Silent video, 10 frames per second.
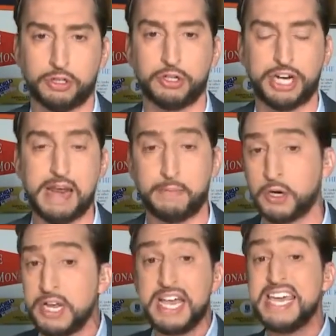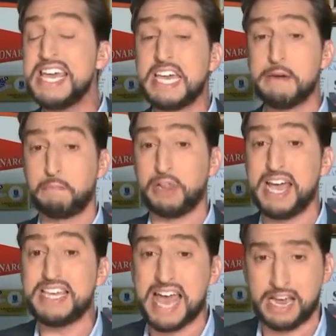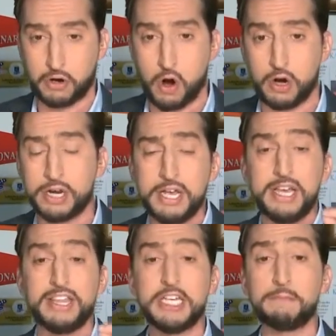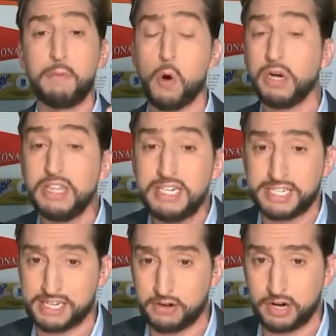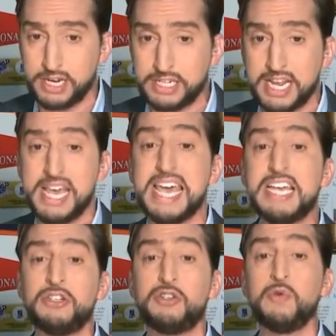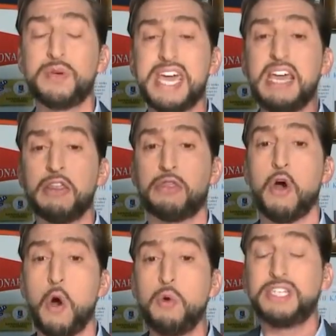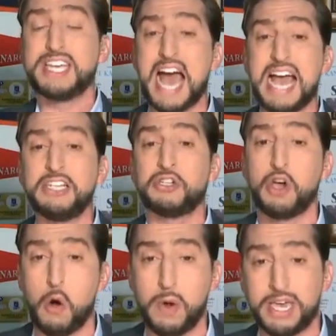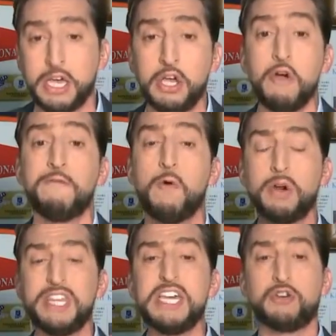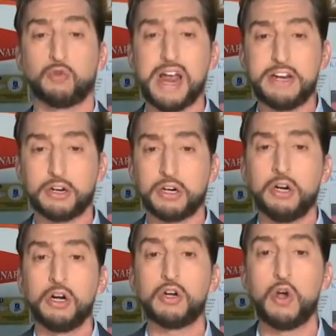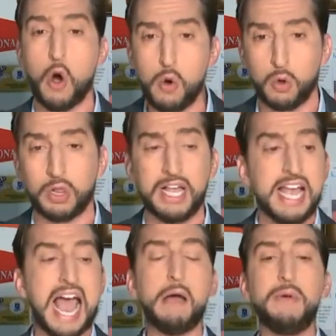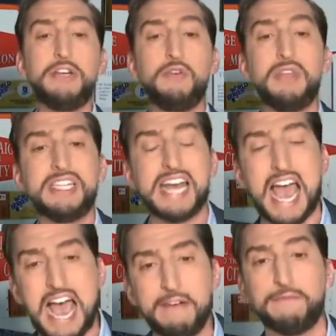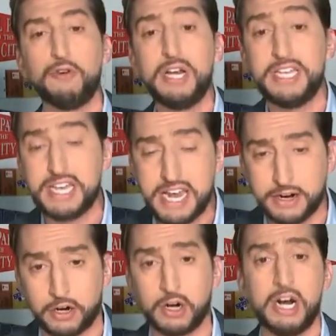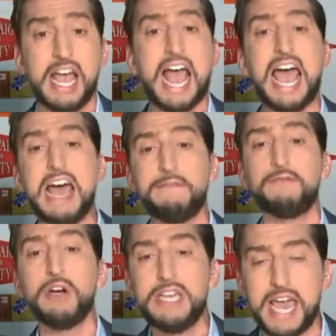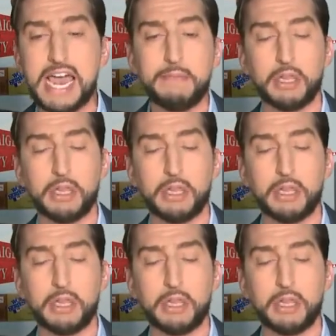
chamber, he can play that card. This Portland series is to get those guys going for the greater goal. And we do this every year. Every game a